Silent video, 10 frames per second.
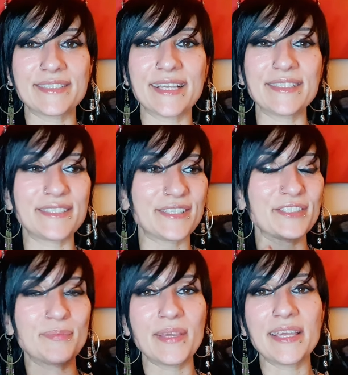sensing
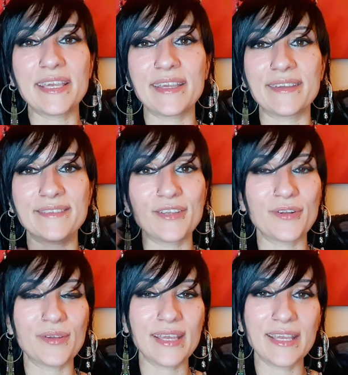speaking you
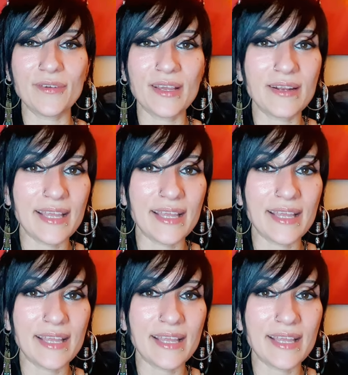know here eh,